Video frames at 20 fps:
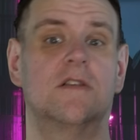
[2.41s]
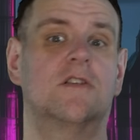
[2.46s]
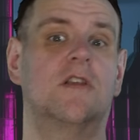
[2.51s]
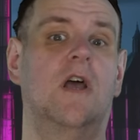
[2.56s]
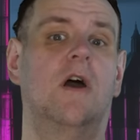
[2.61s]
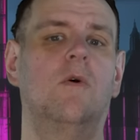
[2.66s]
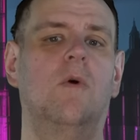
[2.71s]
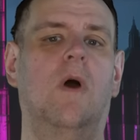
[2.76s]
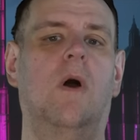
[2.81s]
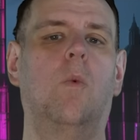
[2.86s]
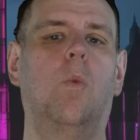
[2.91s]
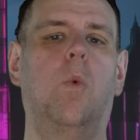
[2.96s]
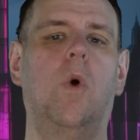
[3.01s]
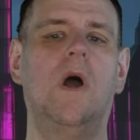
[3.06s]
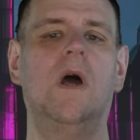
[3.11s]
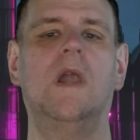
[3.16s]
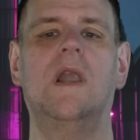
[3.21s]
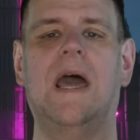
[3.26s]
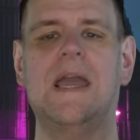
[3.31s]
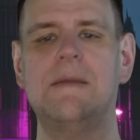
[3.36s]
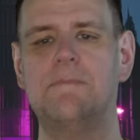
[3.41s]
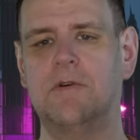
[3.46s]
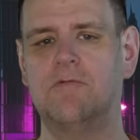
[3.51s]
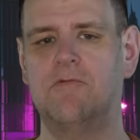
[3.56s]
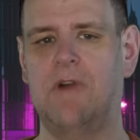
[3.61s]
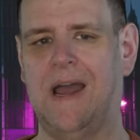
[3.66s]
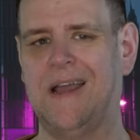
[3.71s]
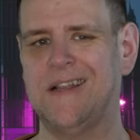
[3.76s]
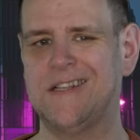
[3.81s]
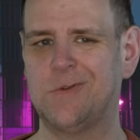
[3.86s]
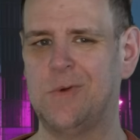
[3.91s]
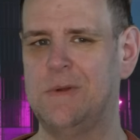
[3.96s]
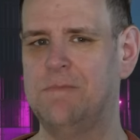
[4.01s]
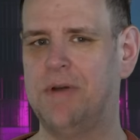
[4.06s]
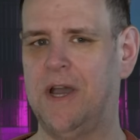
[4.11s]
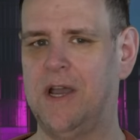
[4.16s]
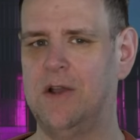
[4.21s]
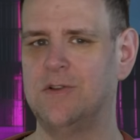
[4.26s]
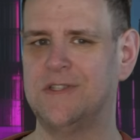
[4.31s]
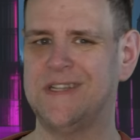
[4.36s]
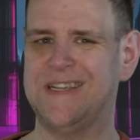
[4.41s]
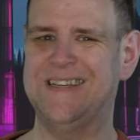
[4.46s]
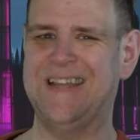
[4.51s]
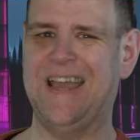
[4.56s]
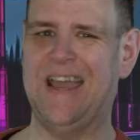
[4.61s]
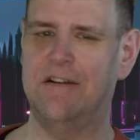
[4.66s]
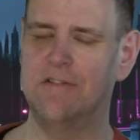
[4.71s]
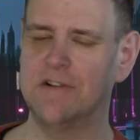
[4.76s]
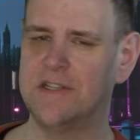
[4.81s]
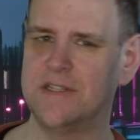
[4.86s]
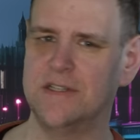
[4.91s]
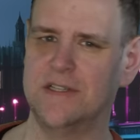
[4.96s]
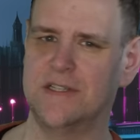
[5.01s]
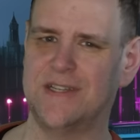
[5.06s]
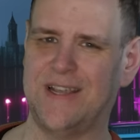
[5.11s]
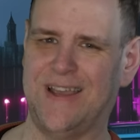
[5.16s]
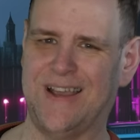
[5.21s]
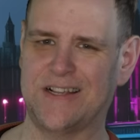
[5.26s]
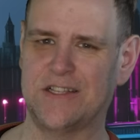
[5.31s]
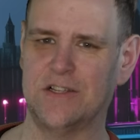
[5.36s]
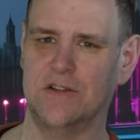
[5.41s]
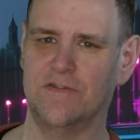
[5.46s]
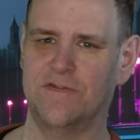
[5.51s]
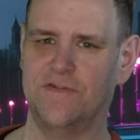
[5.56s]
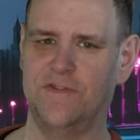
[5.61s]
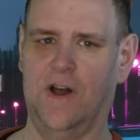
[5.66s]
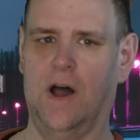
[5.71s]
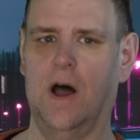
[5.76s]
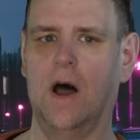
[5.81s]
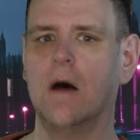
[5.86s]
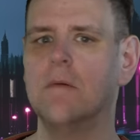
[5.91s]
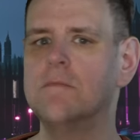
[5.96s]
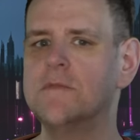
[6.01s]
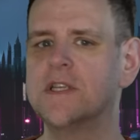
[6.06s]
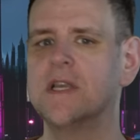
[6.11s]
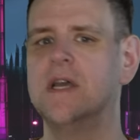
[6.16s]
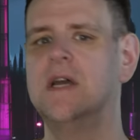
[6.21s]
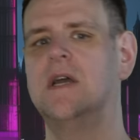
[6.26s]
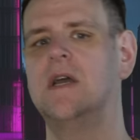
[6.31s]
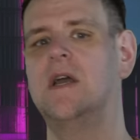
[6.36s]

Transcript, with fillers: So, were Labour right to impose inheritance tax on farms?